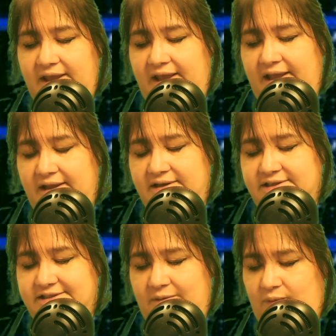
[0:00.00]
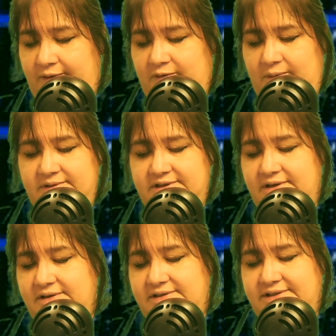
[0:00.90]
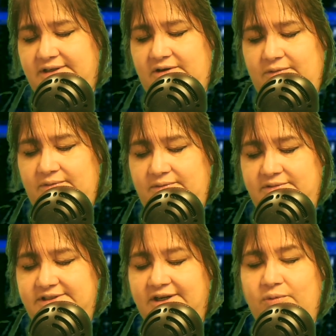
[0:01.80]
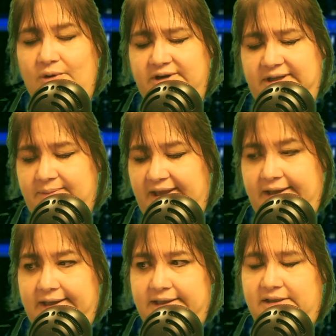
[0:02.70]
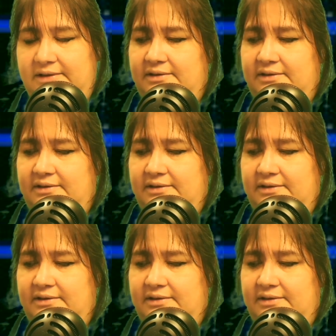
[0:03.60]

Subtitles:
and someone from Synchrony Bank.